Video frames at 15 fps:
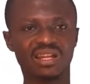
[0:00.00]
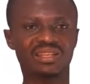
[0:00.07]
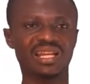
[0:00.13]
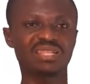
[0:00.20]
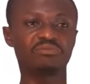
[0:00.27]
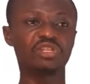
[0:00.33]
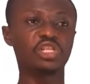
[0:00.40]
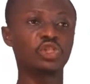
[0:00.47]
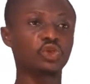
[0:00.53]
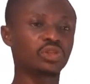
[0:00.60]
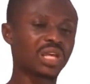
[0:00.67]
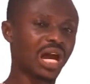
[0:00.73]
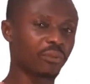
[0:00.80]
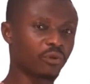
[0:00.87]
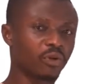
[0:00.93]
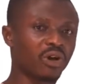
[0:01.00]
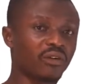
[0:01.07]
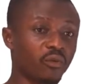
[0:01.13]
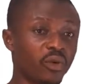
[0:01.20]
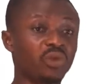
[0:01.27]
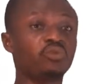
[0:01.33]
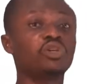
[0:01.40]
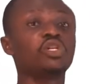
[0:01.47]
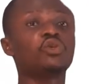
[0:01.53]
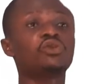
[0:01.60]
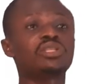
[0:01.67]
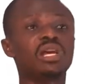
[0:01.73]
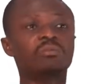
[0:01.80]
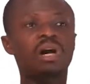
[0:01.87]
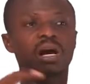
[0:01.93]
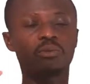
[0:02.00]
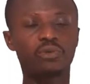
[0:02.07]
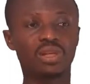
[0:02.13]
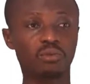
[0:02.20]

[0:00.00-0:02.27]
it has been used up, or when we use them up,